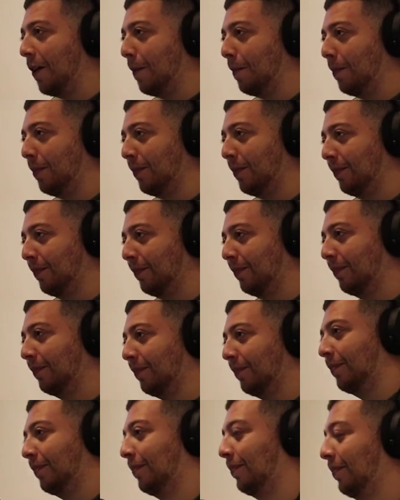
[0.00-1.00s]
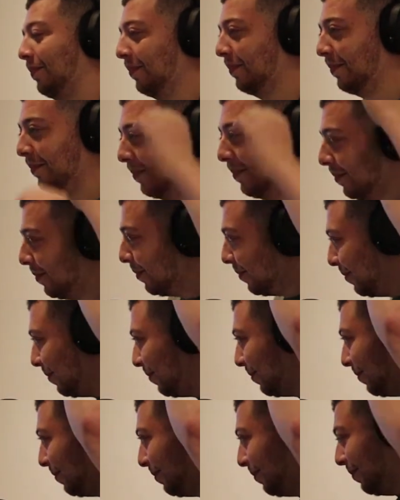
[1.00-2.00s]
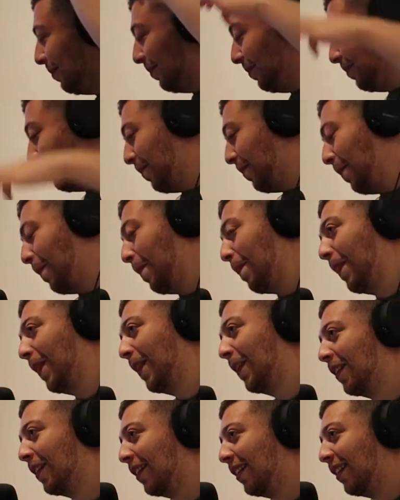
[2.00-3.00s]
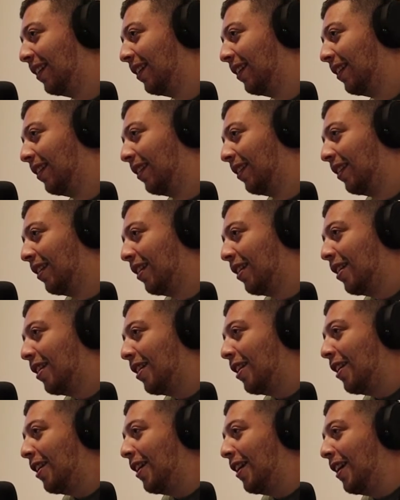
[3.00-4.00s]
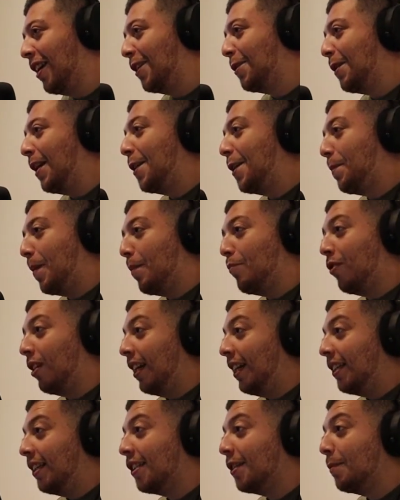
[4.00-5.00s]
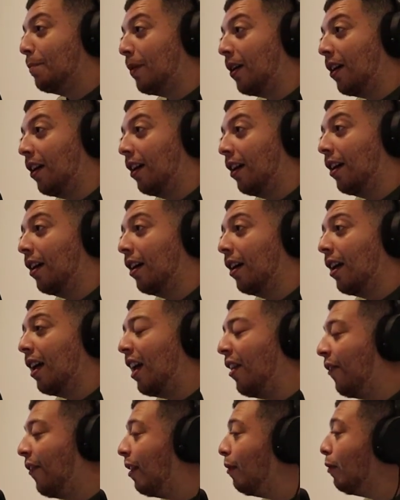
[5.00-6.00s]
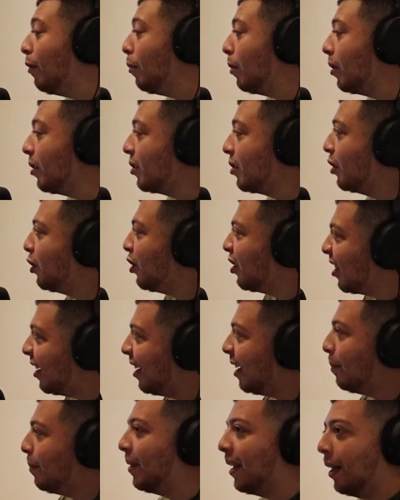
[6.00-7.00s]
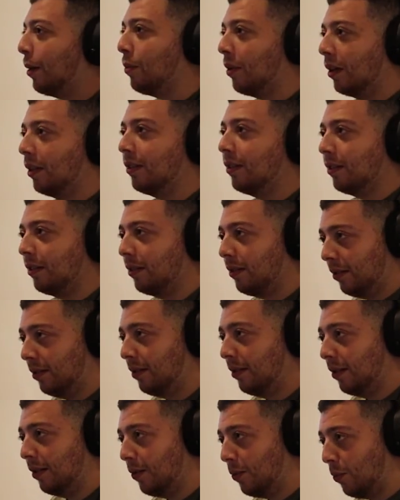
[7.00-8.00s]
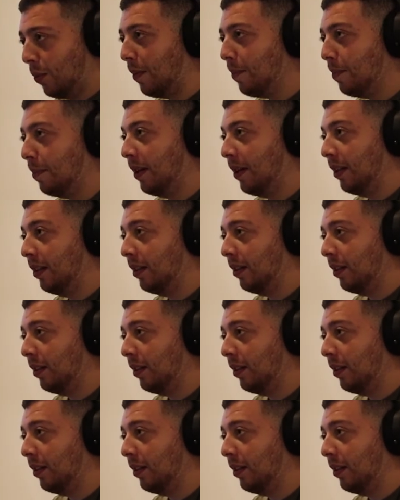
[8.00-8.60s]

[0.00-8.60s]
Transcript: It's a built-up sort of tension, and I had to release it. And sorry that it's sort of It's been released, but if anyone wants to just clip that one bit